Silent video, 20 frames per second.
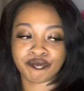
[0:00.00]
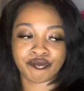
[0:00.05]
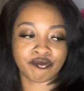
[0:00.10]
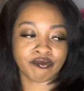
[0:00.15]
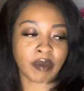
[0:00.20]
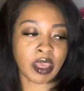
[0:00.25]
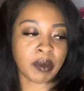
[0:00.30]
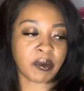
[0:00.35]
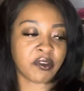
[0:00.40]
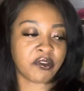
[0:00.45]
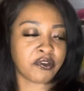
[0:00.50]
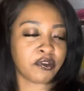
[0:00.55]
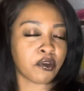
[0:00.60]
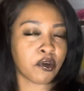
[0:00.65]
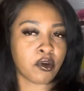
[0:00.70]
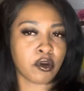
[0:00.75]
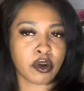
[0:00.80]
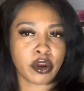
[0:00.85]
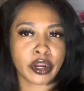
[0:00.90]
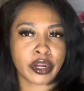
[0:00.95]
maybe
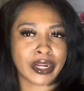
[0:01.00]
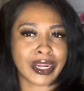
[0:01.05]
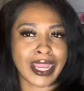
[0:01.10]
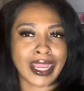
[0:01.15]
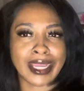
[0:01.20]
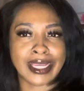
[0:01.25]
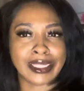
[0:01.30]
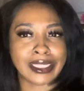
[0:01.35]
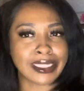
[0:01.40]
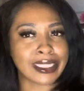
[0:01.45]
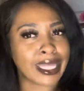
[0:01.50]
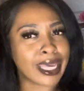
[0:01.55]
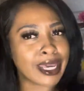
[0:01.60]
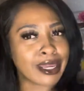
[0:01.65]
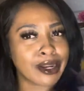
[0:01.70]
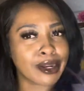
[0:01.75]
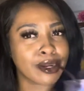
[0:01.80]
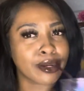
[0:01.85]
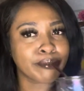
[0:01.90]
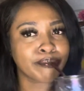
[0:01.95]
four days
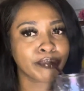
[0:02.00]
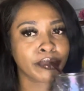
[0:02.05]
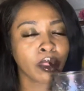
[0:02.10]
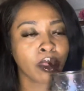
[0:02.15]
later.